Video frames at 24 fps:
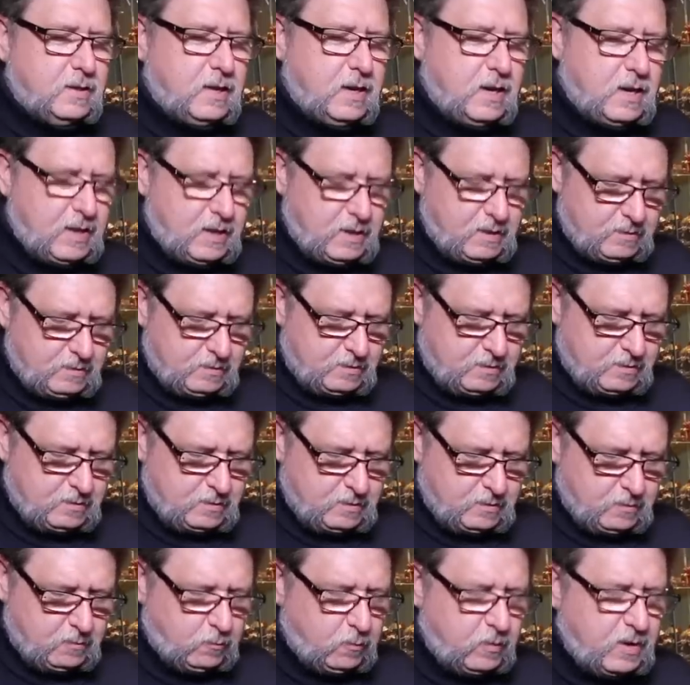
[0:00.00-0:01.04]
uh,
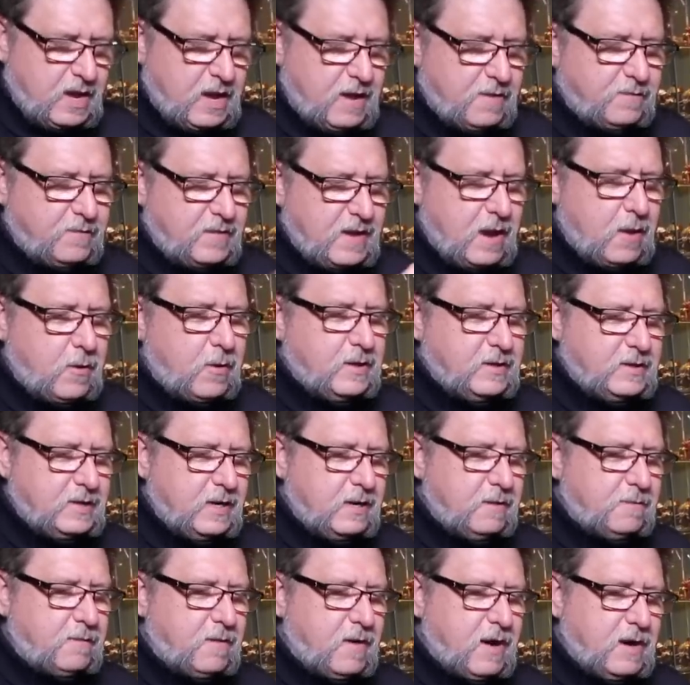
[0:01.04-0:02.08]
we have now
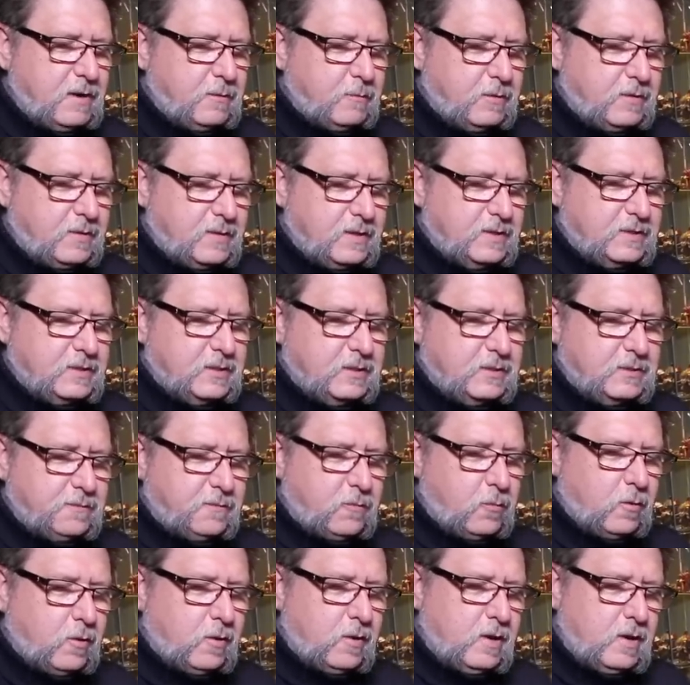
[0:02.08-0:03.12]
identified what this is
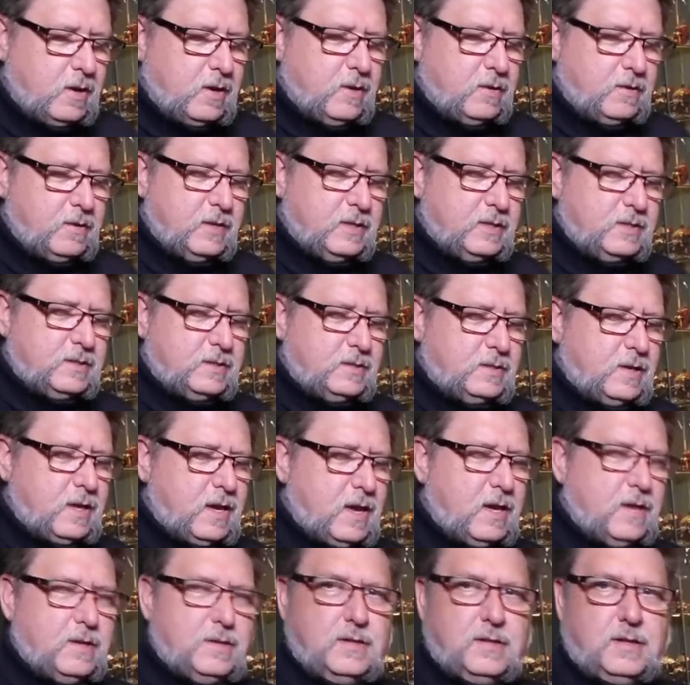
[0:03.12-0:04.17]
for. This
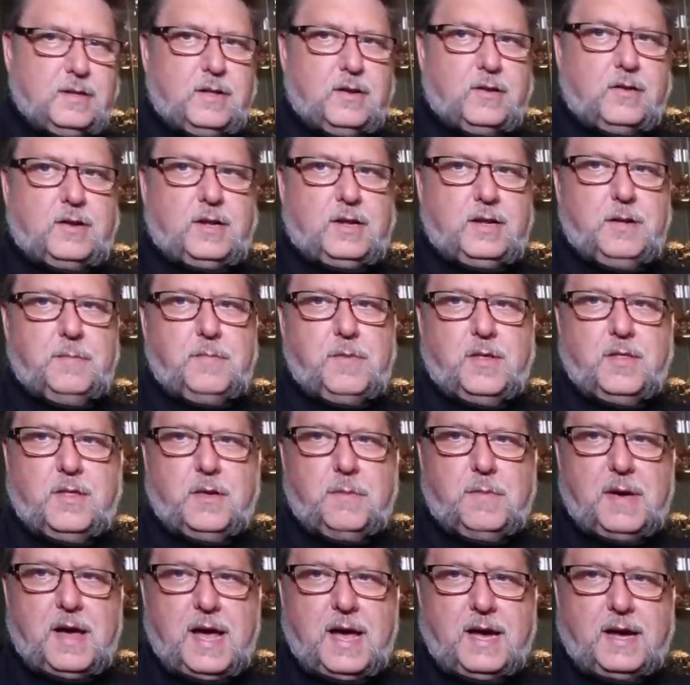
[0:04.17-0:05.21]
uh, little clip on the
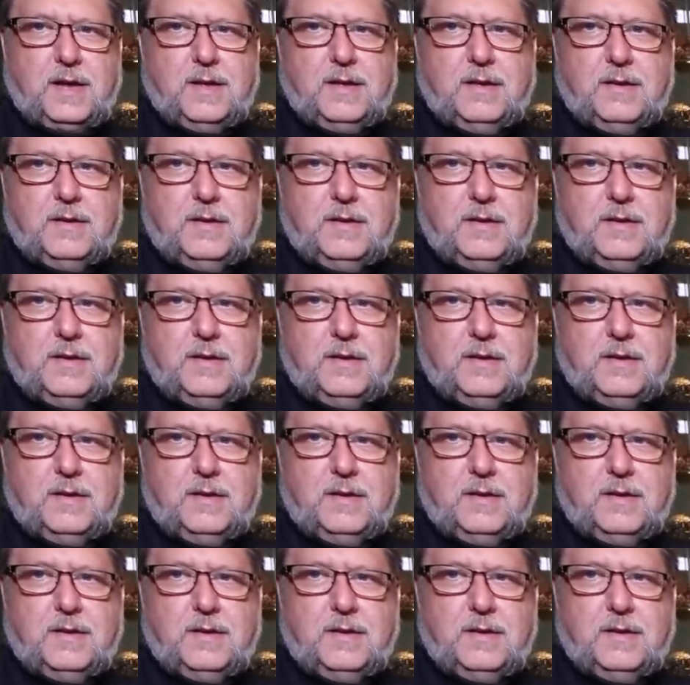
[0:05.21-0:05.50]
back.